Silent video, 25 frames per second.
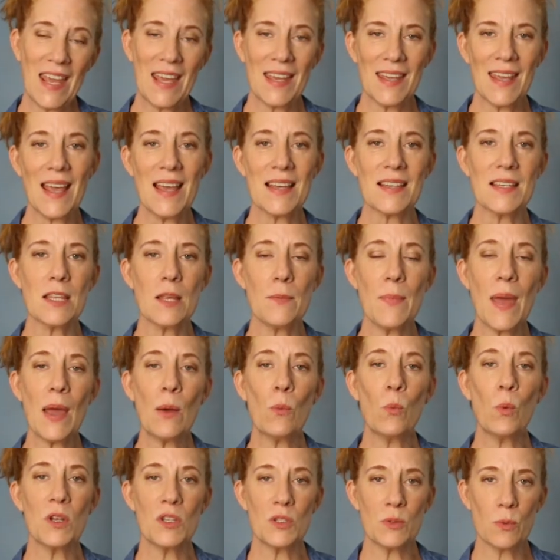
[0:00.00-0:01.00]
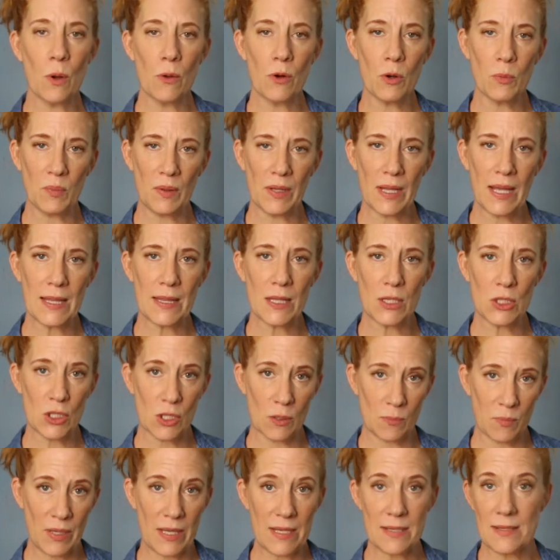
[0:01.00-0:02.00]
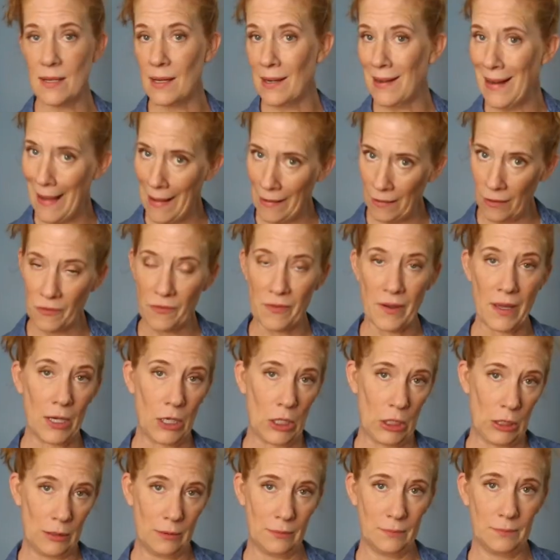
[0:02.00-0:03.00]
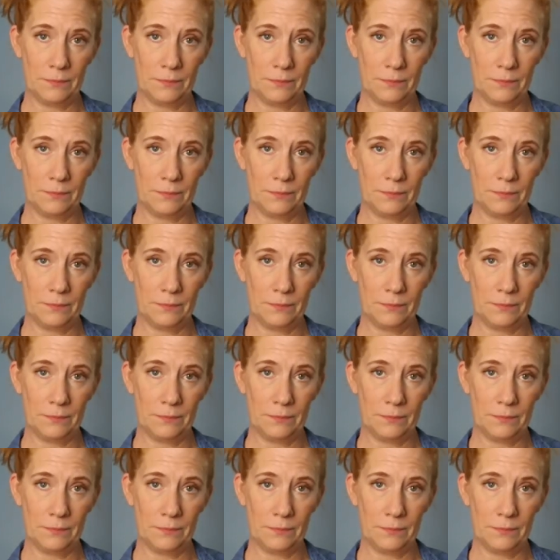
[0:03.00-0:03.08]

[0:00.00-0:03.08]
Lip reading: Yes, the man once wrote a play that took place in an elevator.